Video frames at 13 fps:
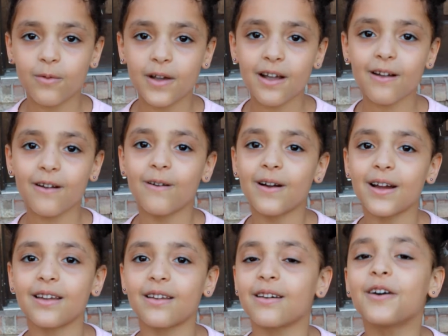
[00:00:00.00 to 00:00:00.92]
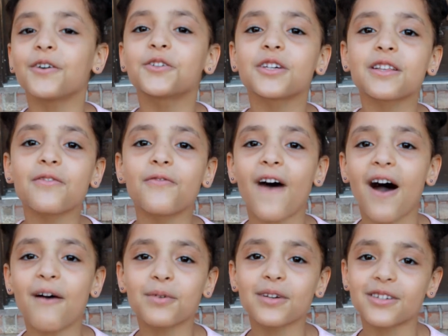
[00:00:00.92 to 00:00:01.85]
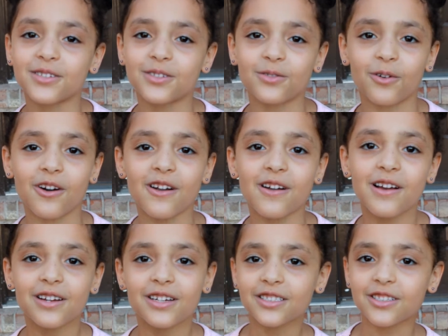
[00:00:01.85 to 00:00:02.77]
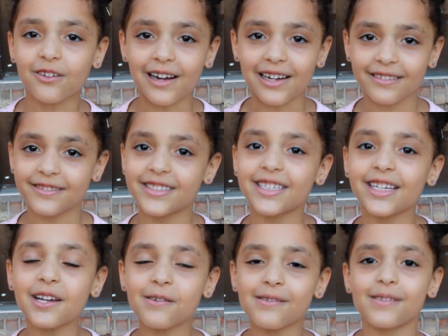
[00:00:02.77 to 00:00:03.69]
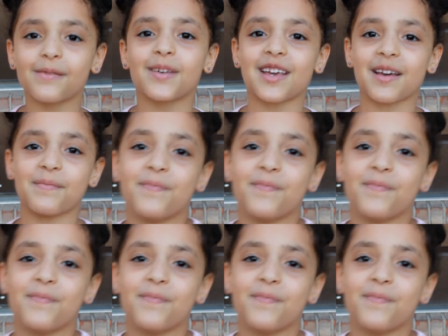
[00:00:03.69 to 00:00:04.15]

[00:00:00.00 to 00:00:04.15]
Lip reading: We are going to go to the fabric store, so I'll see you when we get